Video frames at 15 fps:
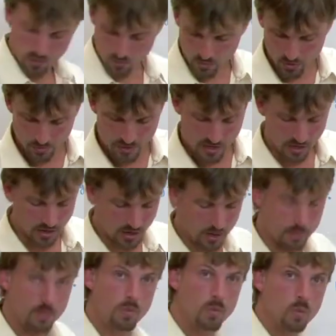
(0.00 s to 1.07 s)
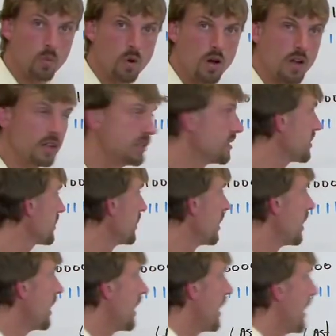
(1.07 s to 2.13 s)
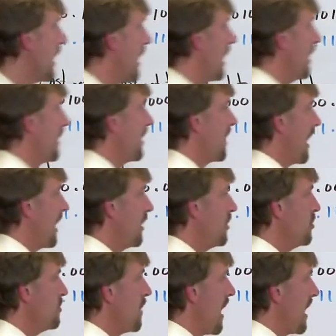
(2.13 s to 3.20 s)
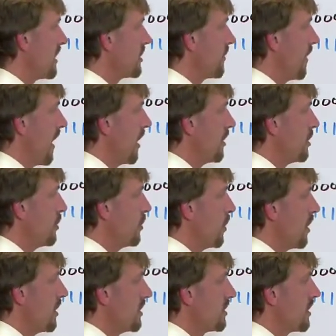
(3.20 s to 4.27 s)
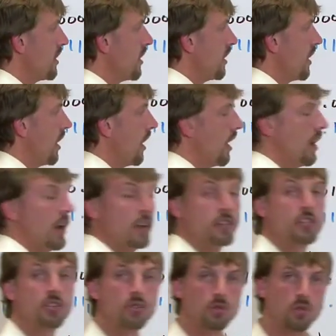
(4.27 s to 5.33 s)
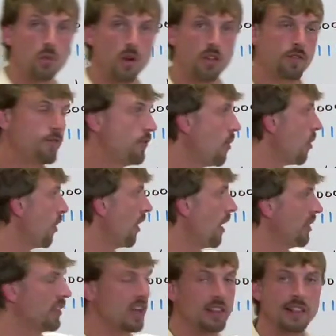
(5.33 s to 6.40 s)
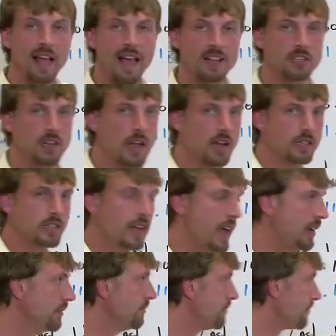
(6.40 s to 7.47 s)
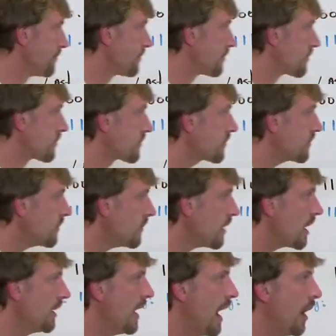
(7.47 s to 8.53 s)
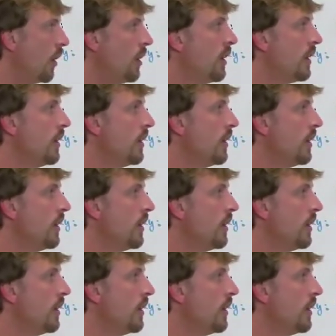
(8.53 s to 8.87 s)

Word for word: will become ones, and that new mask value was 224 on that last octet. Now,